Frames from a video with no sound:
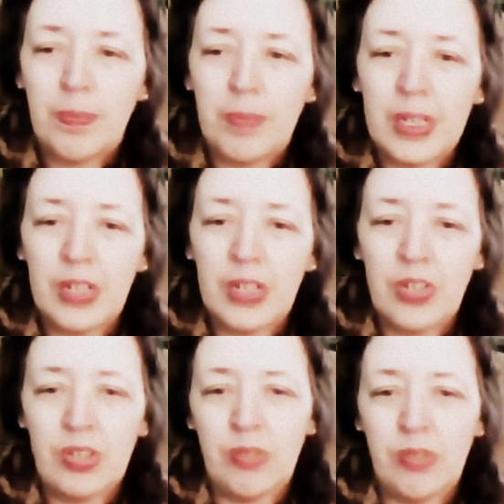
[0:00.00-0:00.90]
because
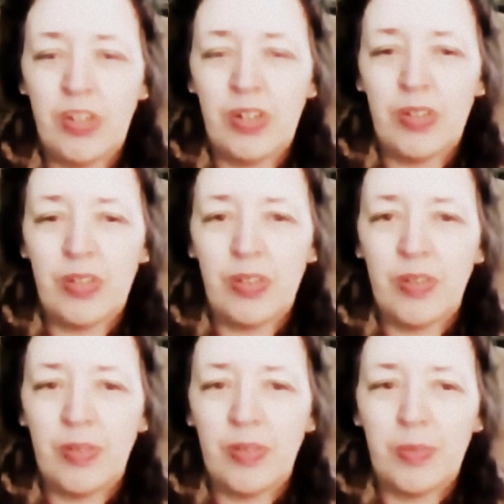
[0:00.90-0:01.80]
she's 3 years
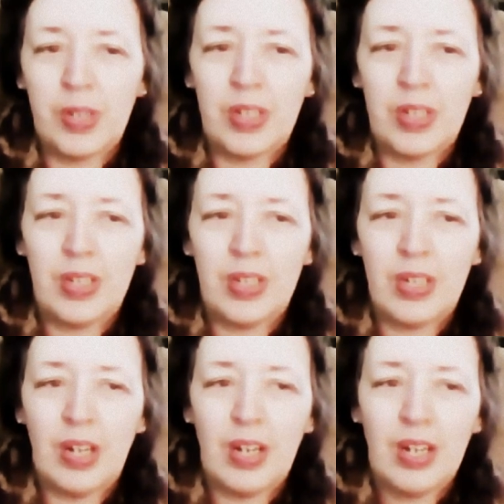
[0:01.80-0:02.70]
old, but
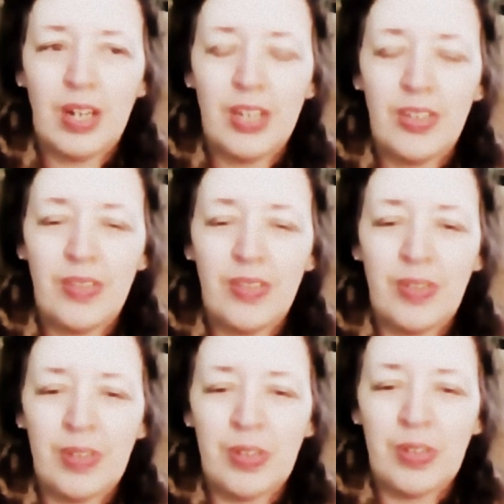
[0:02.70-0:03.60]
I still
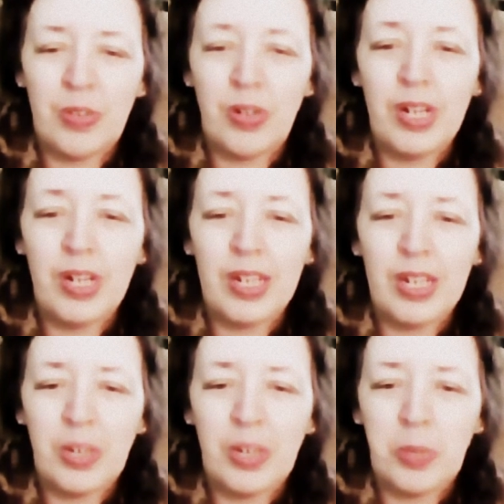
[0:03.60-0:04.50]
don't enjoy it.
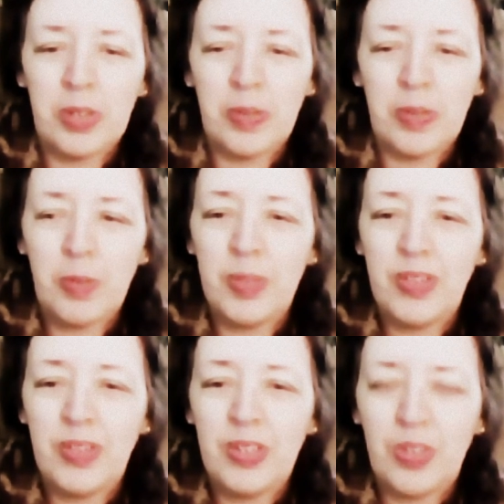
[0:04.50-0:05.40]
I mean, we
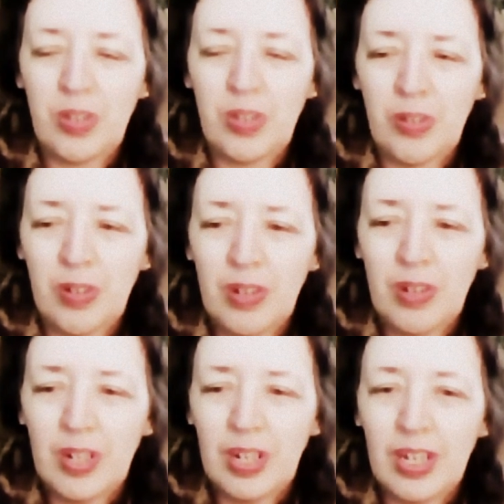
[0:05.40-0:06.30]
miss each other.
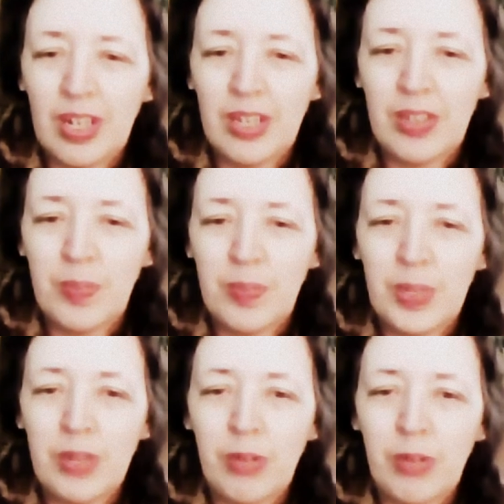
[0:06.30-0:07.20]
I get this
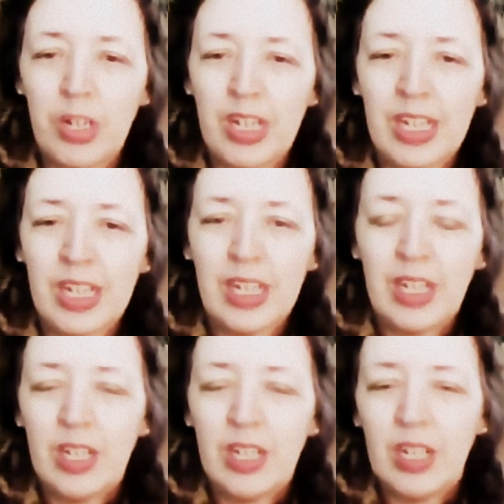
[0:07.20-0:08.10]
big greeting
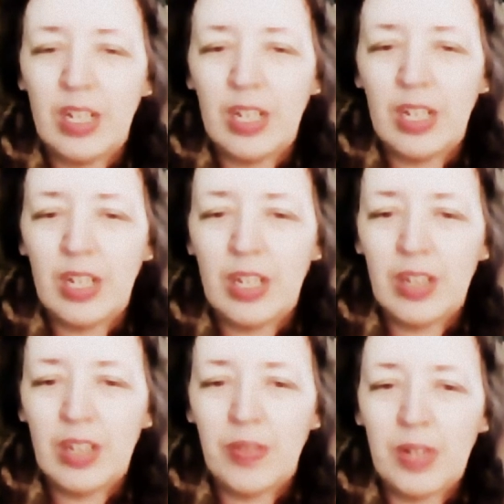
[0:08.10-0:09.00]

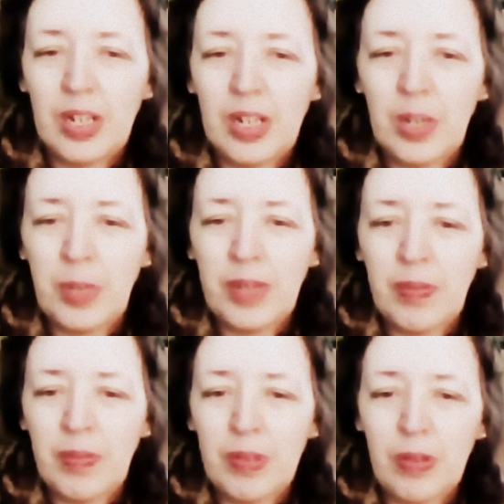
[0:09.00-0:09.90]
when I come back
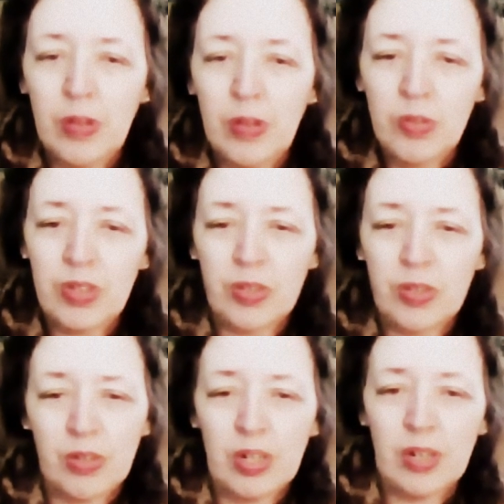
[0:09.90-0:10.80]
from the grocery
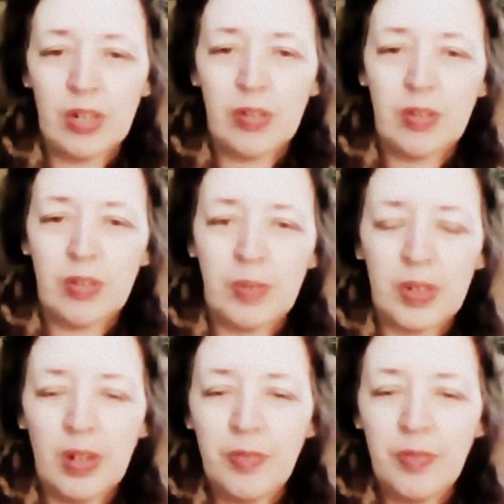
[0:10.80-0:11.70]
store, and I only have been
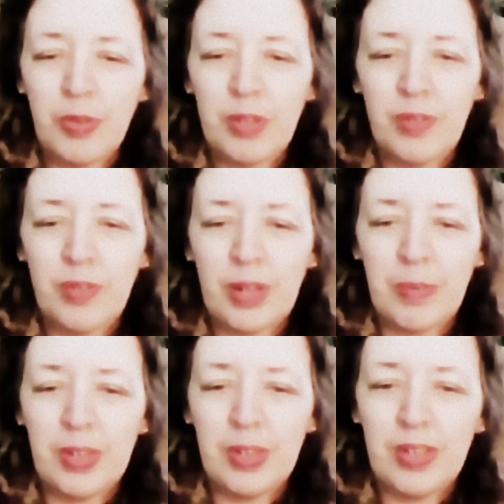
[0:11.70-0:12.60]
gone 45
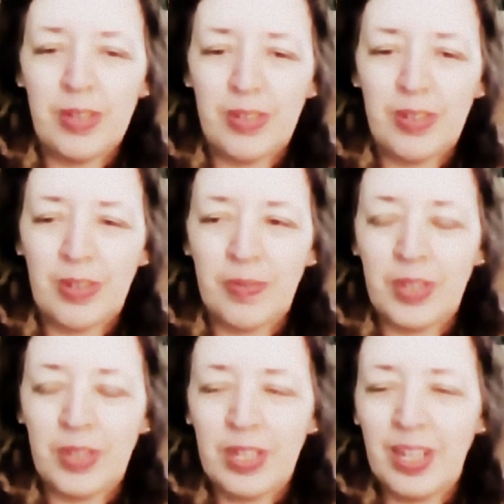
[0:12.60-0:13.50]
minutes or
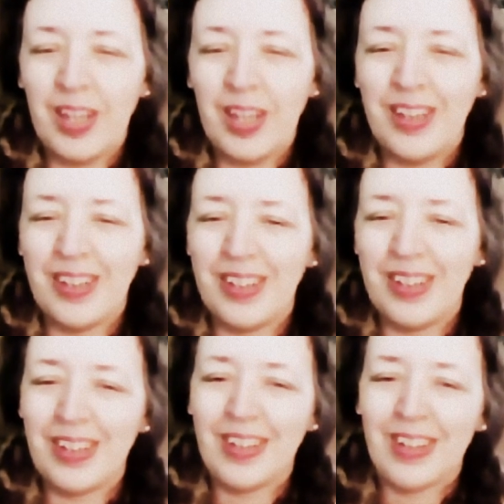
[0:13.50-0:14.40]
something,
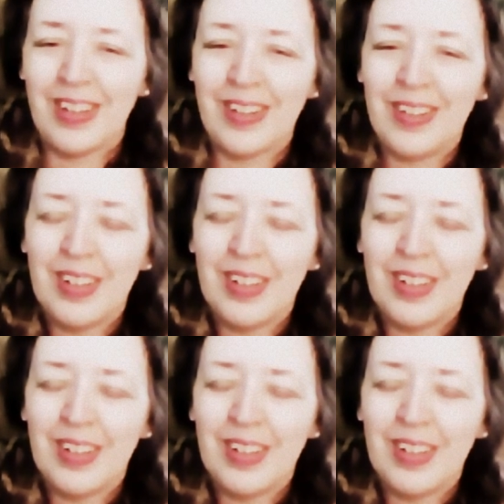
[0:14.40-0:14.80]
you know.